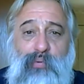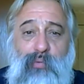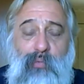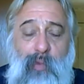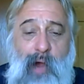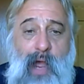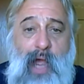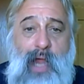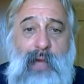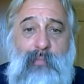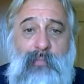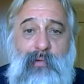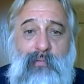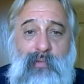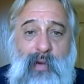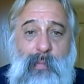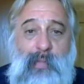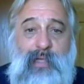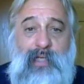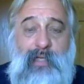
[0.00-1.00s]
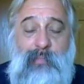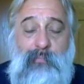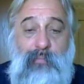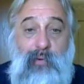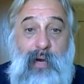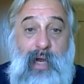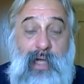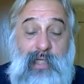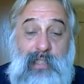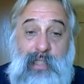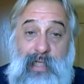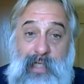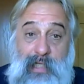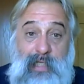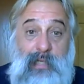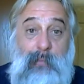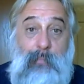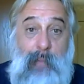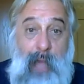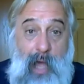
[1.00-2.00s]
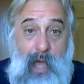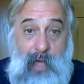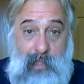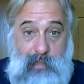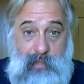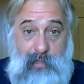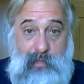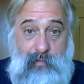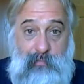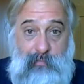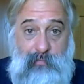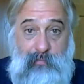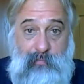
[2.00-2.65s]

primed Remington brass in the box.